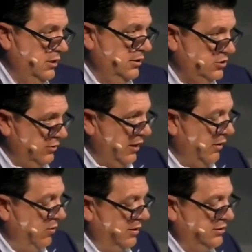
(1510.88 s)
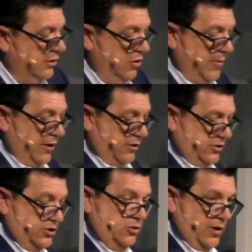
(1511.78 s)
And so now I want to tell you about our
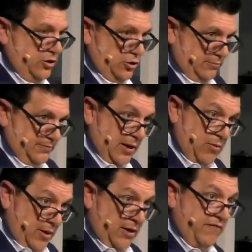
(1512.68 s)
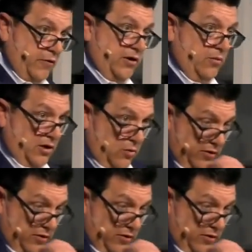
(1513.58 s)
situation. I'm going to get very real